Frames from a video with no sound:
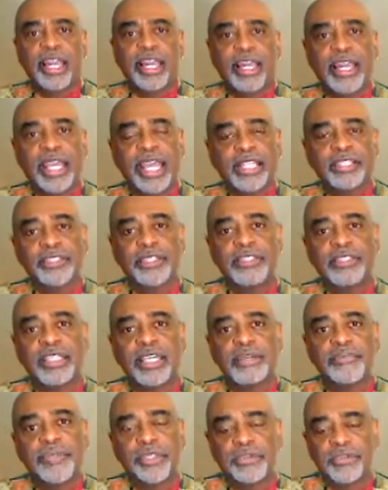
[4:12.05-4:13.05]
Let the
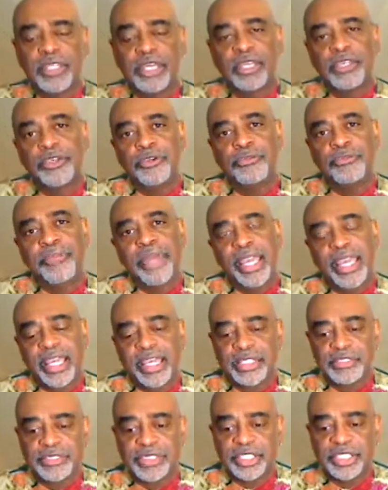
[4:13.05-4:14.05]
self you think you
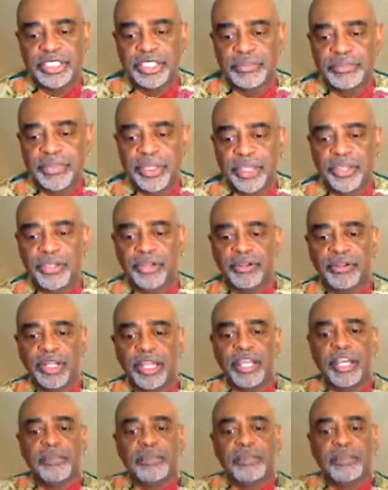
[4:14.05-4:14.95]
made disappear,